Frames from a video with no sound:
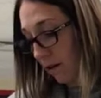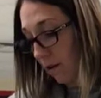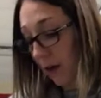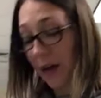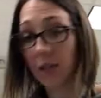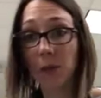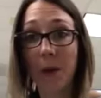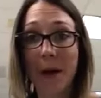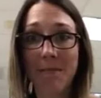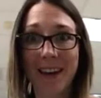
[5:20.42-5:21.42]
Okay, so
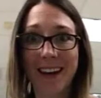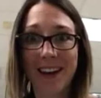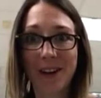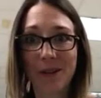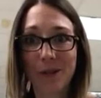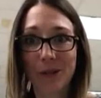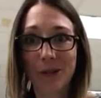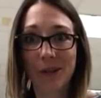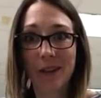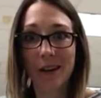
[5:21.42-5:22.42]
I'm getting
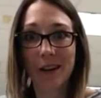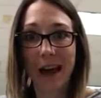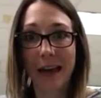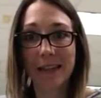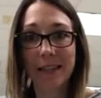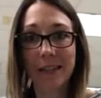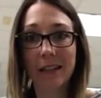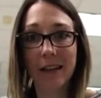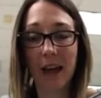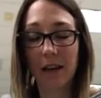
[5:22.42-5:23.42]
closer to the 90
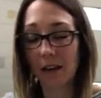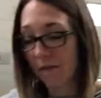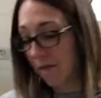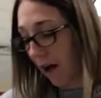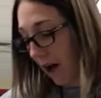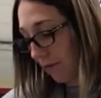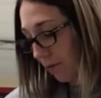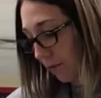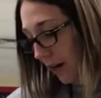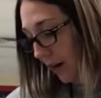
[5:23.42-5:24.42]
to
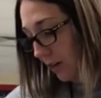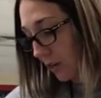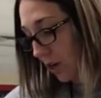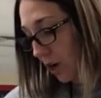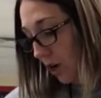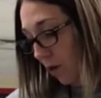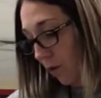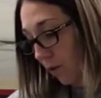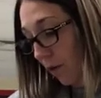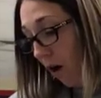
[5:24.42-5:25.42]
95 range.
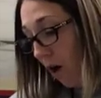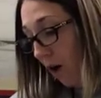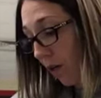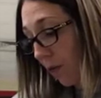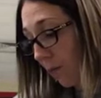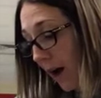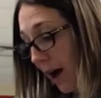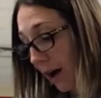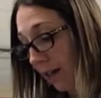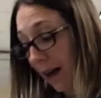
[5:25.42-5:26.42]
All the
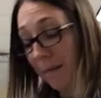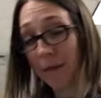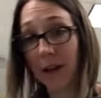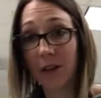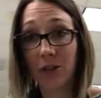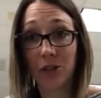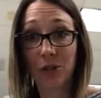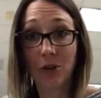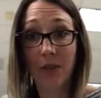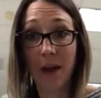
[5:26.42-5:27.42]
while, I'm making
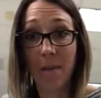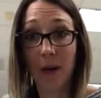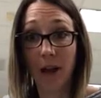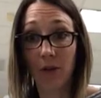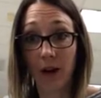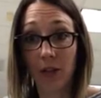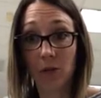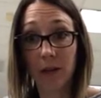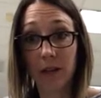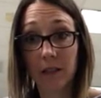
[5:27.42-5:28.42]
sure that my
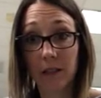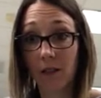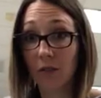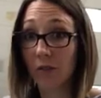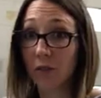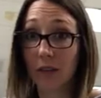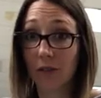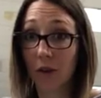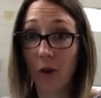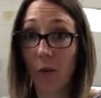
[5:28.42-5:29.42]
graduated cylinder
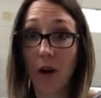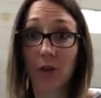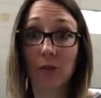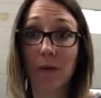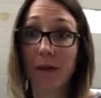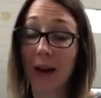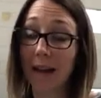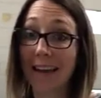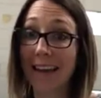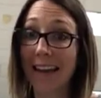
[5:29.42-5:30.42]
stays underwater so I'm
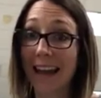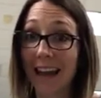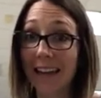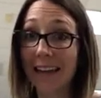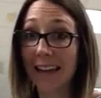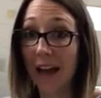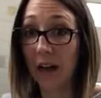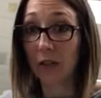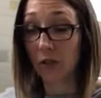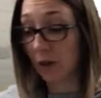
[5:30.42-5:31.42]
not getting any
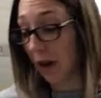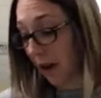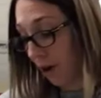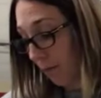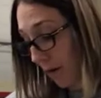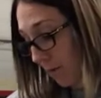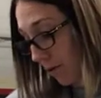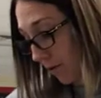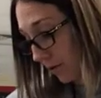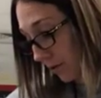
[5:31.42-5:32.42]
extra air
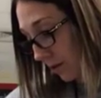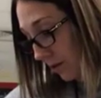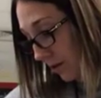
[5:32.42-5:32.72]
bubbles.